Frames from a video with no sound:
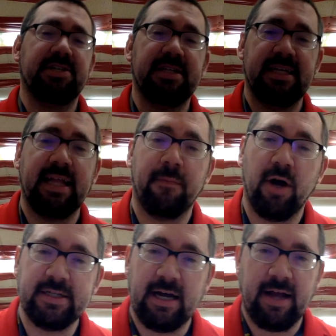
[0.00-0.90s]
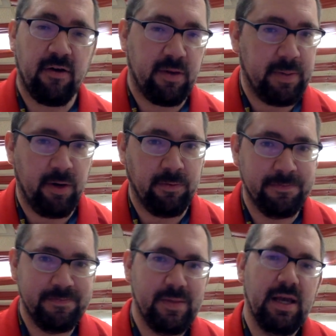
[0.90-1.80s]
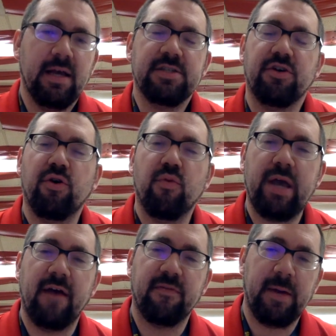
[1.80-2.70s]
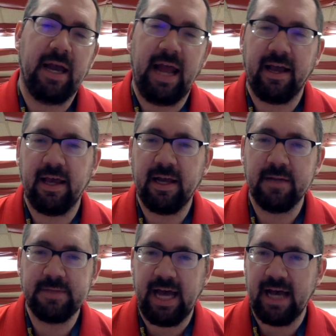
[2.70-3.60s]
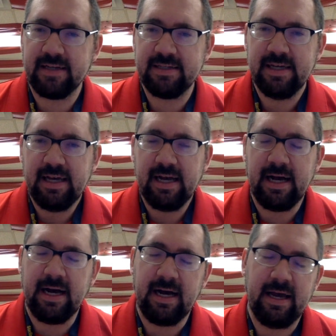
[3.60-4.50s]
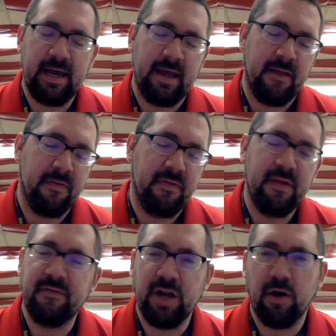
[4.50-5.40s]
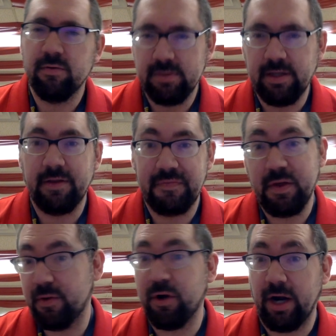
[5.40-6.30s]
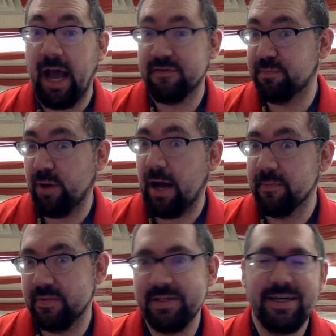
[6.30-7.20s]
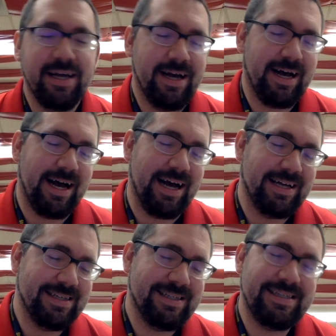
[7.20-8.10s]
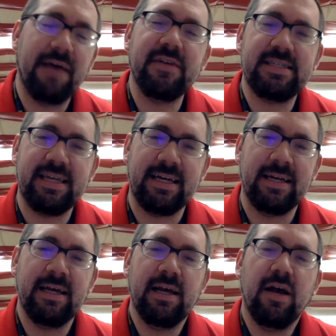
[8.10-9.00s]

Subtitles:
actually the thing that brought down Al Capone. So we have to pay an income tax, and if you don't, you're going to have some problems. 17,